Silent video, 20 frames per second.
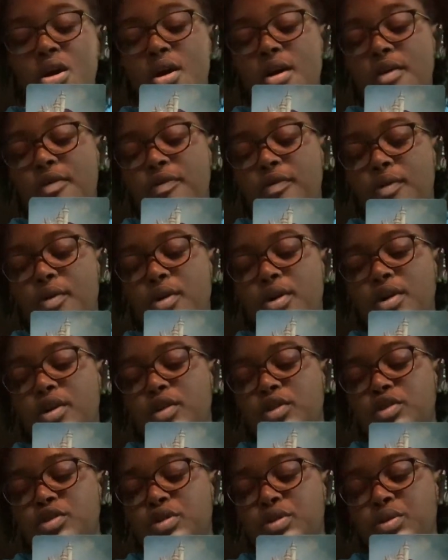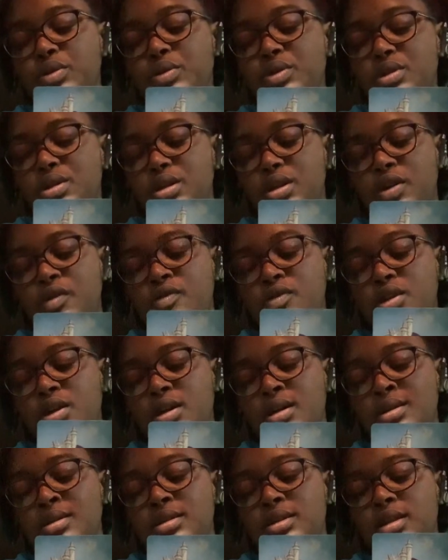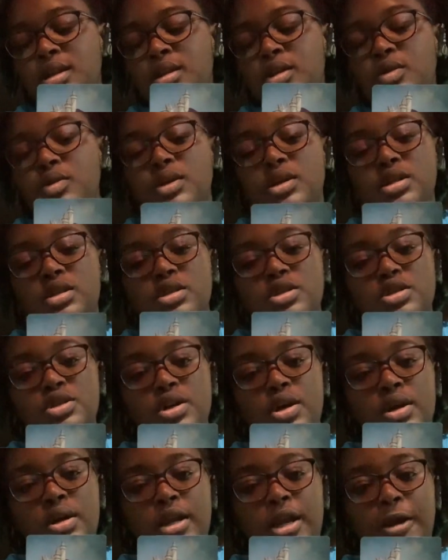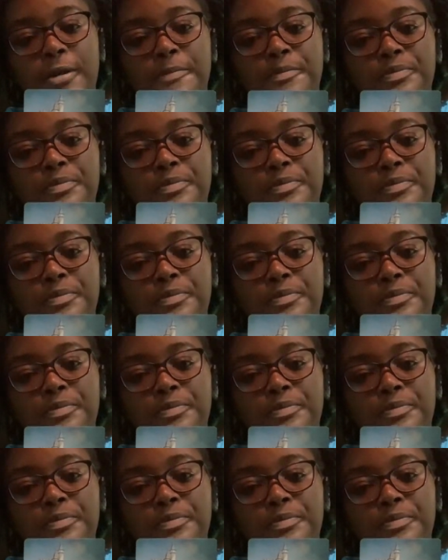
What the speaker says: for her true self to continue its journey.